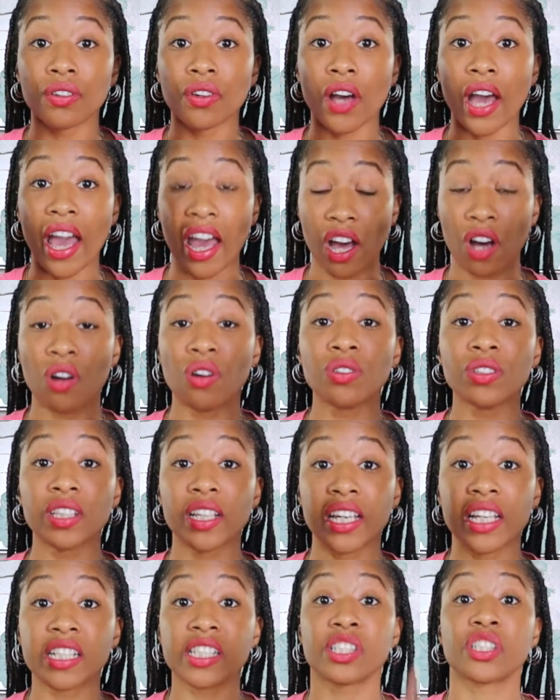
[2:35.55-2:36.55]
health
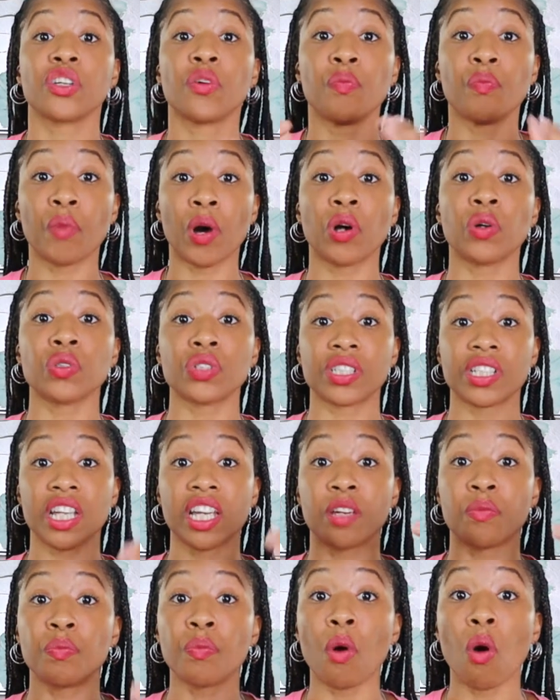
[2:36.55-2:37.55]
is the most
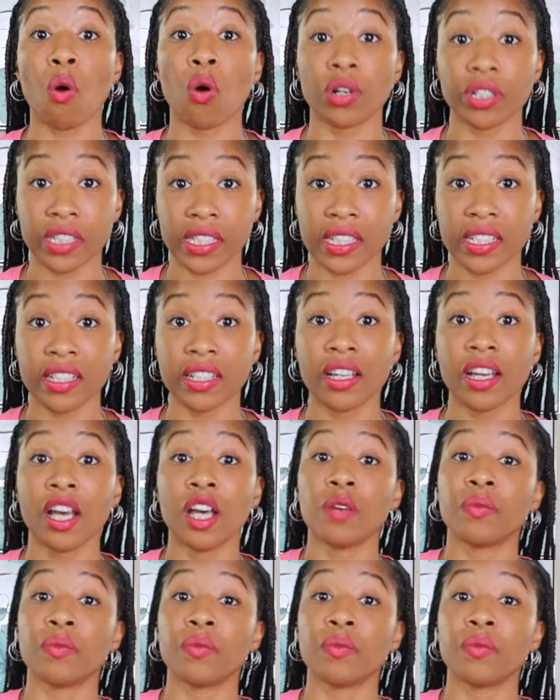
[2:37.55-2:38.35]
important,